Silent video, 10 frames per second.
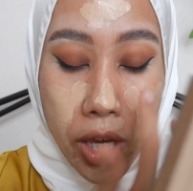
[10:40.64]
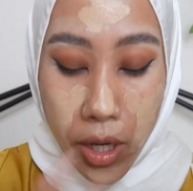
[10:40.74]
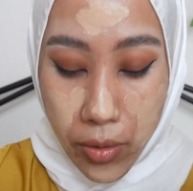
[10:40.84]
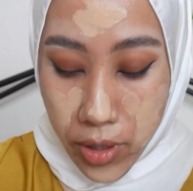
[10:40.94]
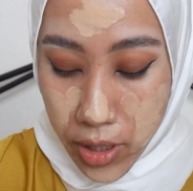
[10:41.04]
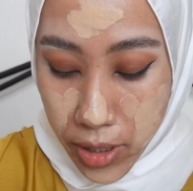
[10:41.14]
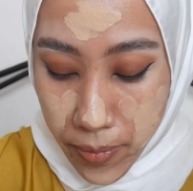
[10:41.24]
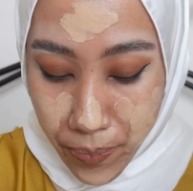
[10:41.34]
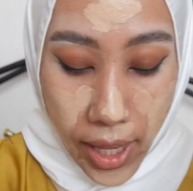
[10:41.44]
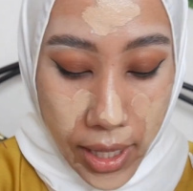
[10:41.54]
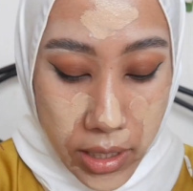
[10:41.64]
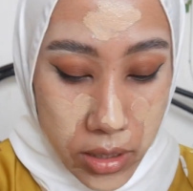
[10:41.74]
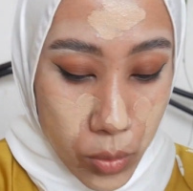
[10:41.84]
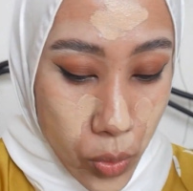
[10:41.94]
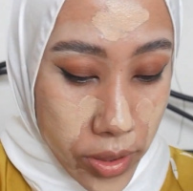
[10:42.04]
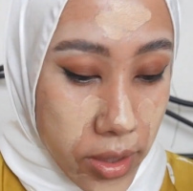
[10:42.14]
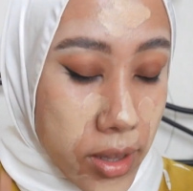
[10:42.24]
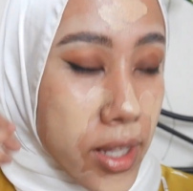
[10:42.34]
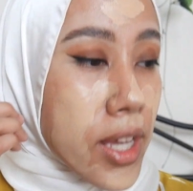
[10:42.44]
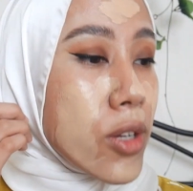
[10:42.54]
area. And one
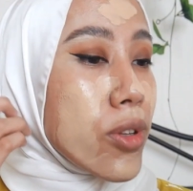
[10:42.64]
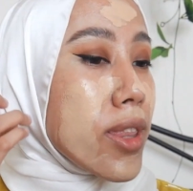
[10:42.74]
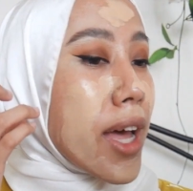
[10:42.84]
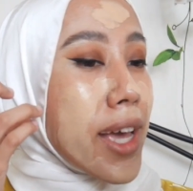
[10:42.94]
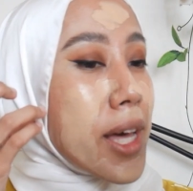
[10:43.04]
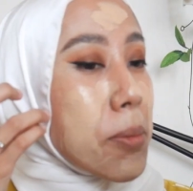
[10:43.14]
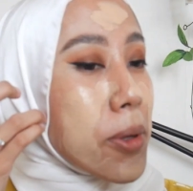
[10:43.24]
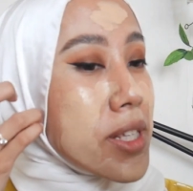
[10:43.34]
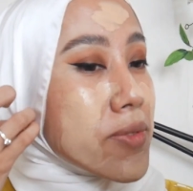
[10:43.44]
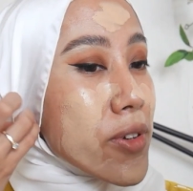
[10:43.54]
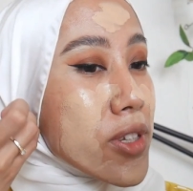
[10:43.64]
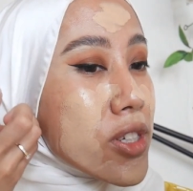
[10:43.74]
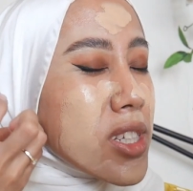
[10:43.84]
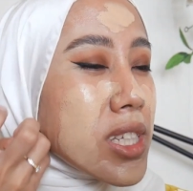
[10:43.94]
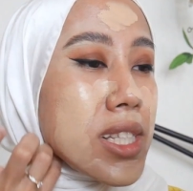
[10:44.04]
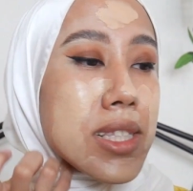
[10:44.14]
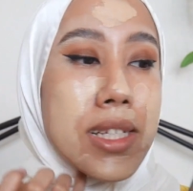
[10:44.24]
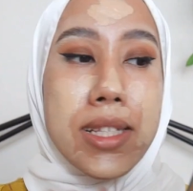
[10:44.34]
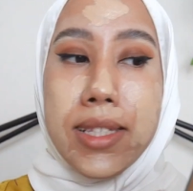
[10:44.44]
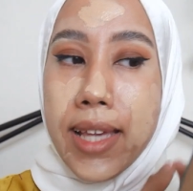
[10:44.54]
thing that I don't like about this foundation is
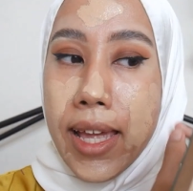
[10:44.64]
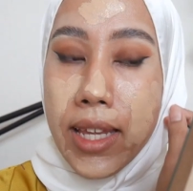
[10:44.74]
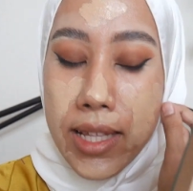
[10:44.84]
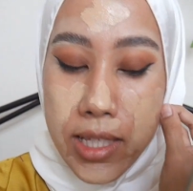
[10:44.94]
the scent.